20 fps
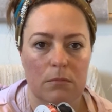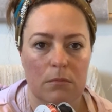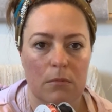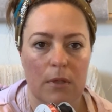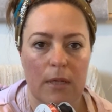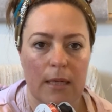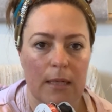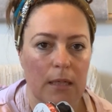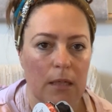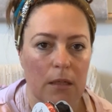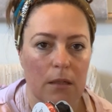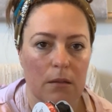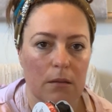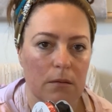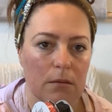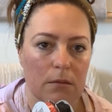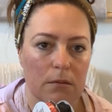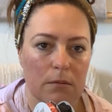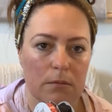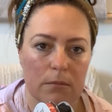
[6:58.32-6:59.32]

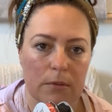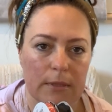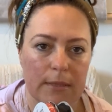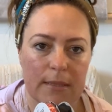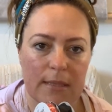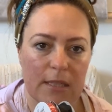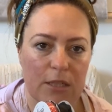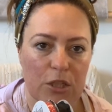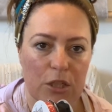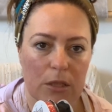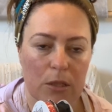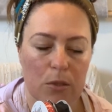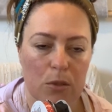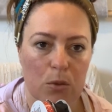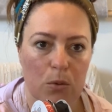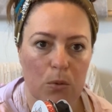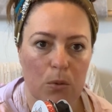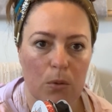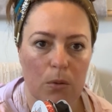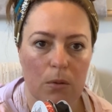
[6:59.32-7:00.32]
knitting stitching
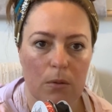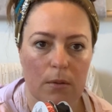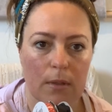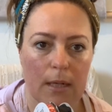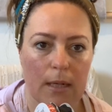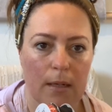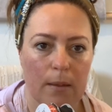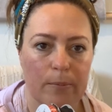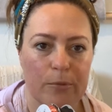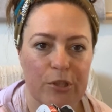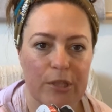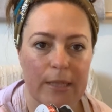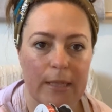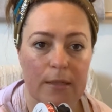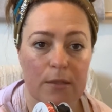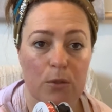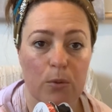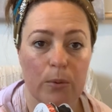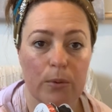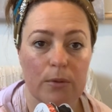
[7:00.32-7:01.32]
store. She
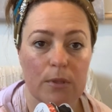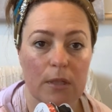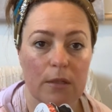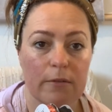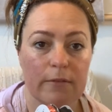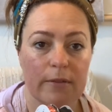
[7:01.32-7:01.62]
has quilting